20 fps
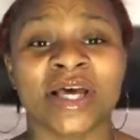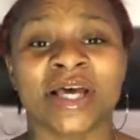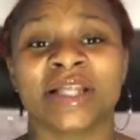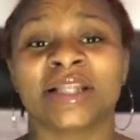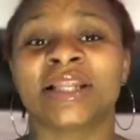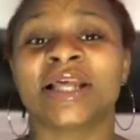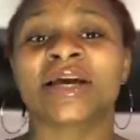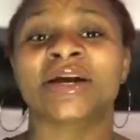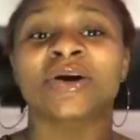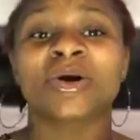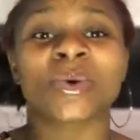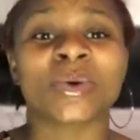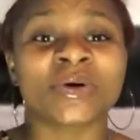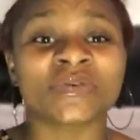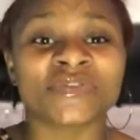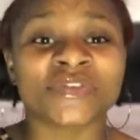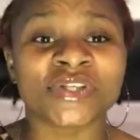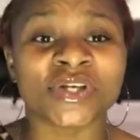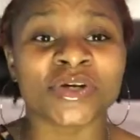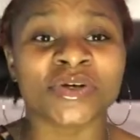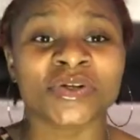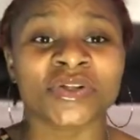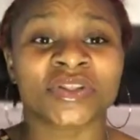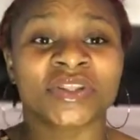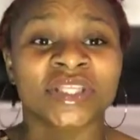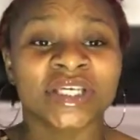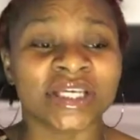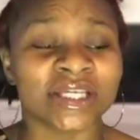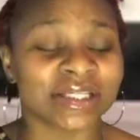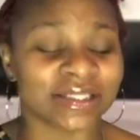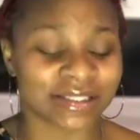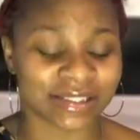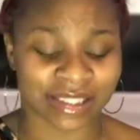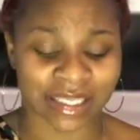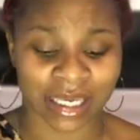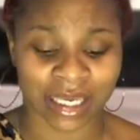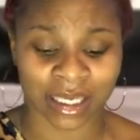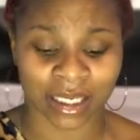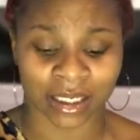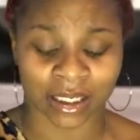let go of certain things
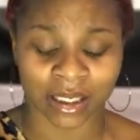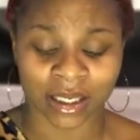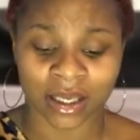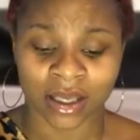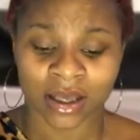that